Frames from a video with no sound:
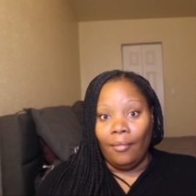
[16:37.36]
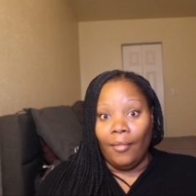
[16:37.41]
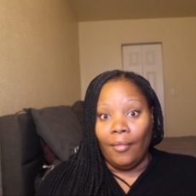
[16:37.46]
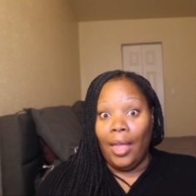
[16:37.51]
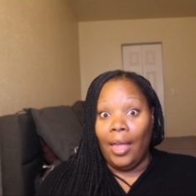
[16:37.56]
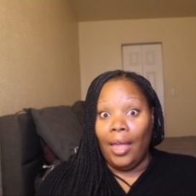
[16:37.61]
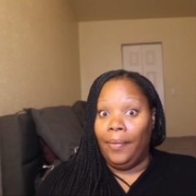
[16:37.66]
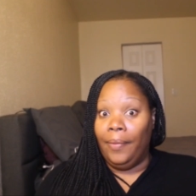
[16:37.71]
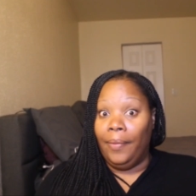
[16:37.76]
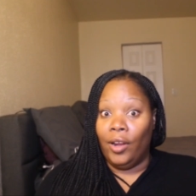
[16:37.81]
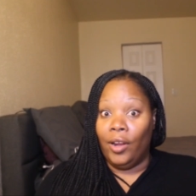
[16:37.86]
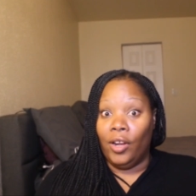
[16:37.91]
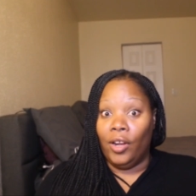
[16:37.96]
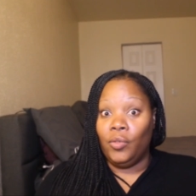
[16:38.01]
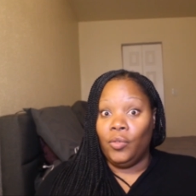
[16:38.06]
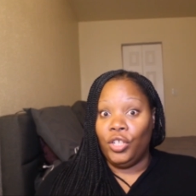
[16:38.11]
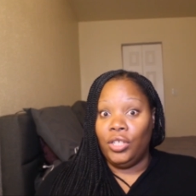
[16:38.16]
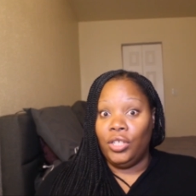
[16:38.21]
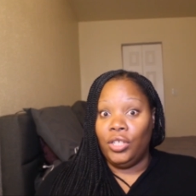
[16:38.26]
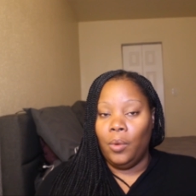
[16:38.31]
and there's
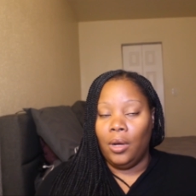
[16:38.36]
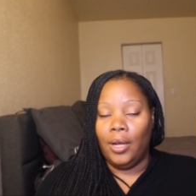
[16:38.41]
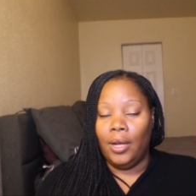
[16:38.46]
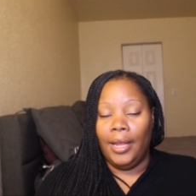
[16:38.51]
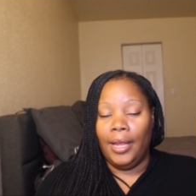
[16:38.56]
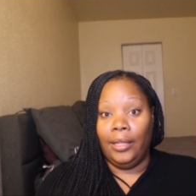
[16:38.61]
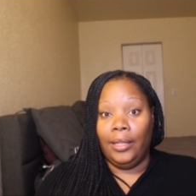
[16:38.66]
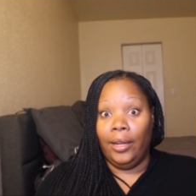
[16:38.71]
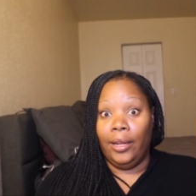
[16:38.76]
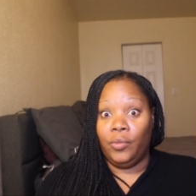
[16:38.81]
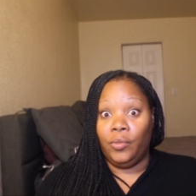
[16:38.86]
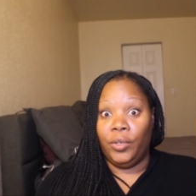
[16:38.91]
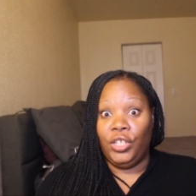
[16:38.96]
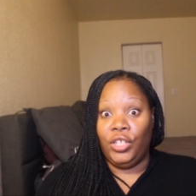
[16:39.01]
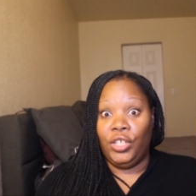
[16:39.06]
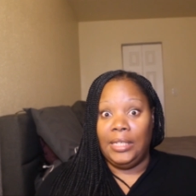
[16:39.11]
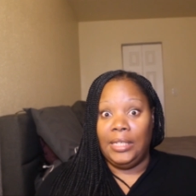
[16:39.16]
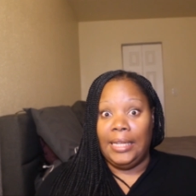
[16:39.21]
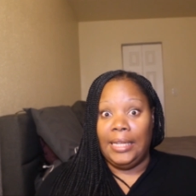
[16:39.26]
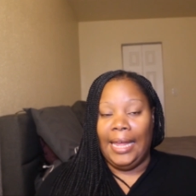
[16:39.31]
where she was, and there's where
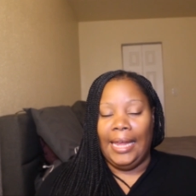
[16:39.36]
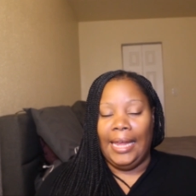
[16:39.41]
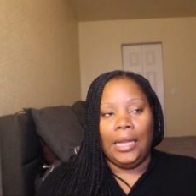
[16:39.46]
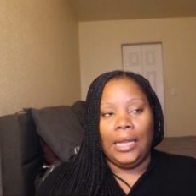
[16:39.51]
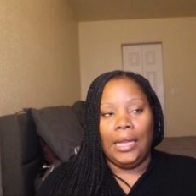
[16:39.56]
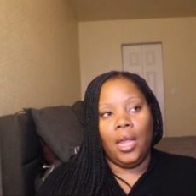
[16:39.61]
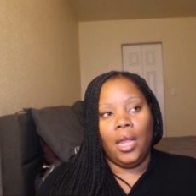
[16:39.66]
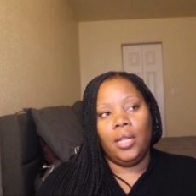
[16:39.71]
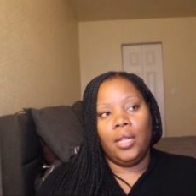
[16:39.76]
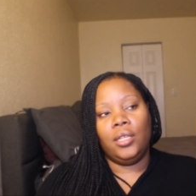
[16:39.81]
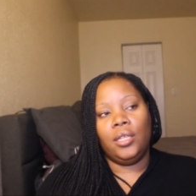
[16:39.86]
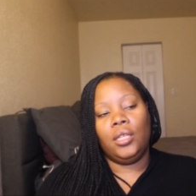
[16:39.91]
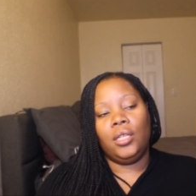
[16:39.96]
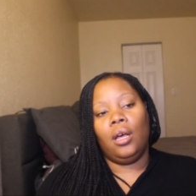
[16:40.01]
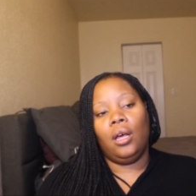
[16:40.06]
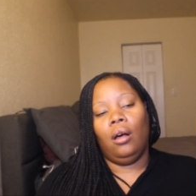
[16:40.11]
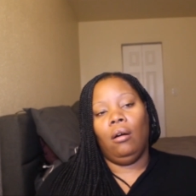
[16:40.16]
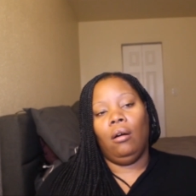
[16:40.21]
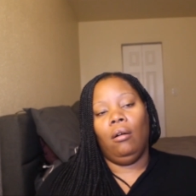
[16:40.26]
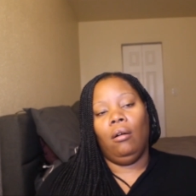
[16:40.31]
she stayed. And
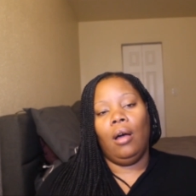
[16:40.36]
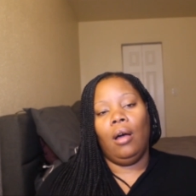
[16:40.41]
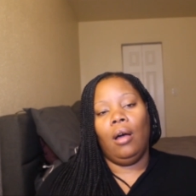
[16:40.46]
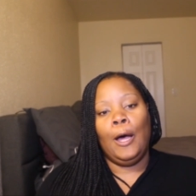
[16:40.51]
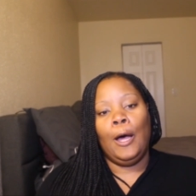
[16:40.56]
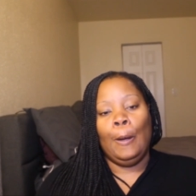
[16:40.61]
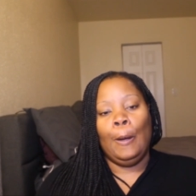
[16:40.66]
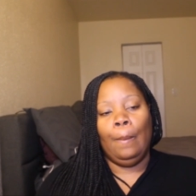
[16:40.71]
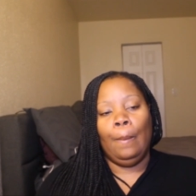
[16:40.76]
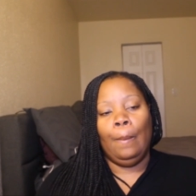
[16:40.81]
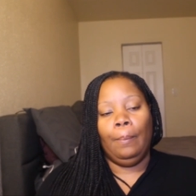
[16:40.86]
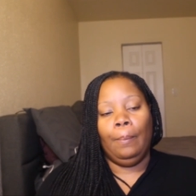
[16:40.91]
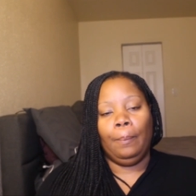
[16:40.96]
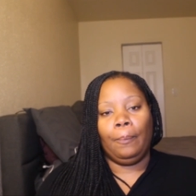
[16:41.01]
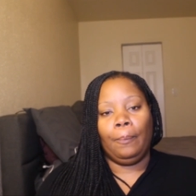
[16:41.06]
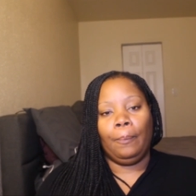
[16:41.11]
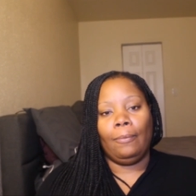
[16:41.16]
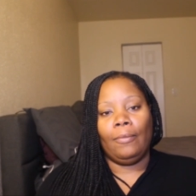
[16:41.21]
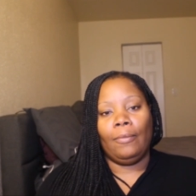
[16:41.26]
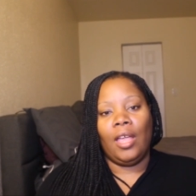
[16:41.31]
so
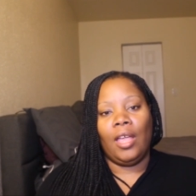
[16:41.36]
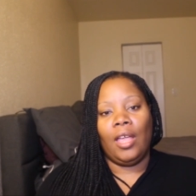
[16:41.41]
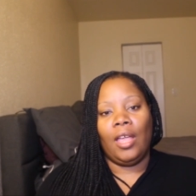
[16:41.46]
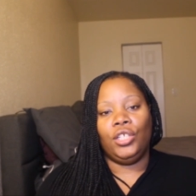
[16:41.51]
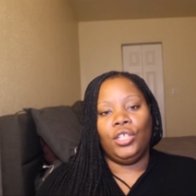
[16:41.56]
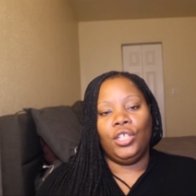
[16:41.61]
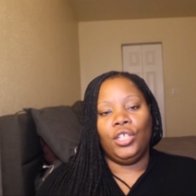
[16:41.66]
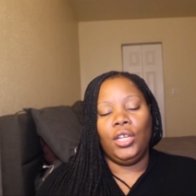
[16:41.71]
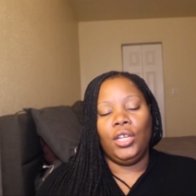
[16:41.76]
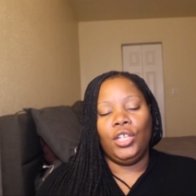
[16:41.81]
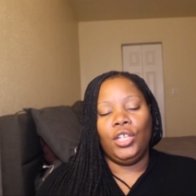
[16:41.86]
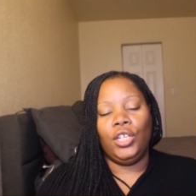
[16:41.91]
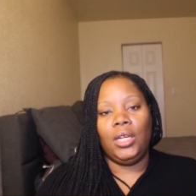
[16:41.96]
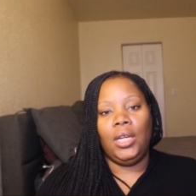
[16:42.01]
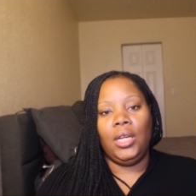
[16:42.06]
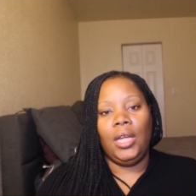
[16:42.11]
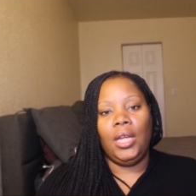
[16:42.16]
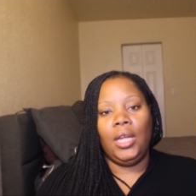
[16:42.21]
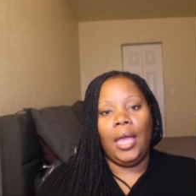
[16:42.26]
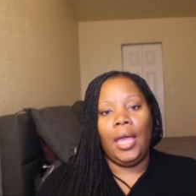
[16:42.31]

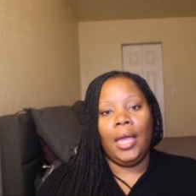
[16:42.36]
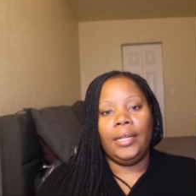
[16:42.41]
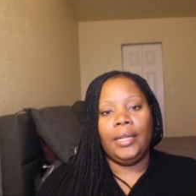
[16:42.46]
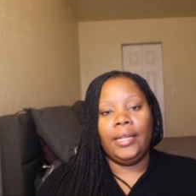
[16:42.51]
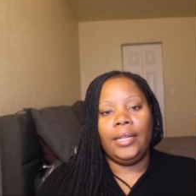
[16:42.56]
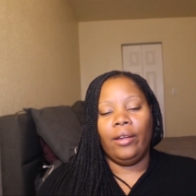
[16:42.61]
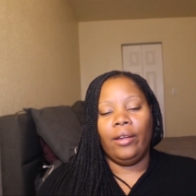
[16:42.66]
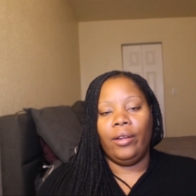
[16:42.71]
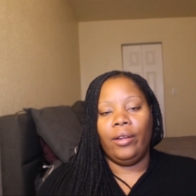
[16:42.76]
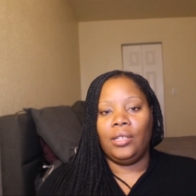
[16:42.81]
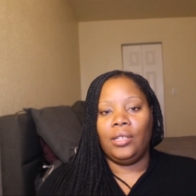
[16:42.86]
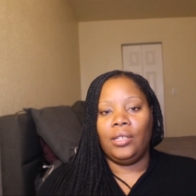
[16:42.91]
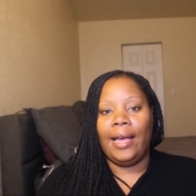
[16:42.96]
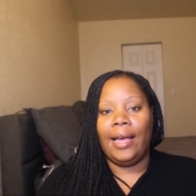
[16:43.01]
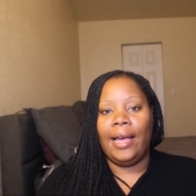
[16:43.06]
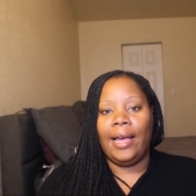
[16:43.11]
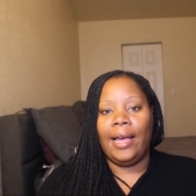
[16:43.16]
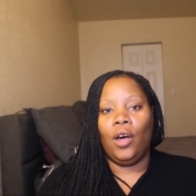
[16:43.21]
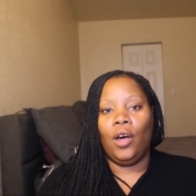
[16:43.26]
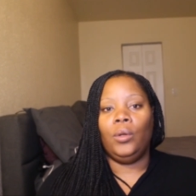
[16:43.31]
Gigi and Darius are
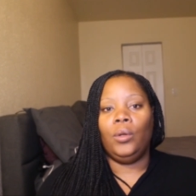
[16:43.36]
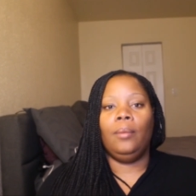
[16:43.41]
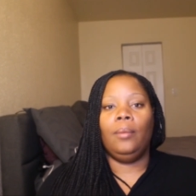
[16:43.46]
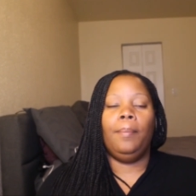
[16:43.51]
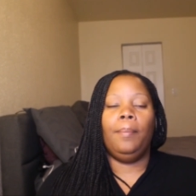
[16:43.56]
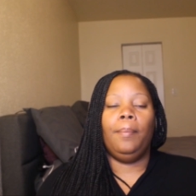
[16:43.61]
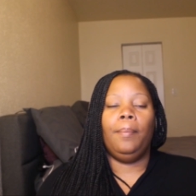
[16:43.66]
out.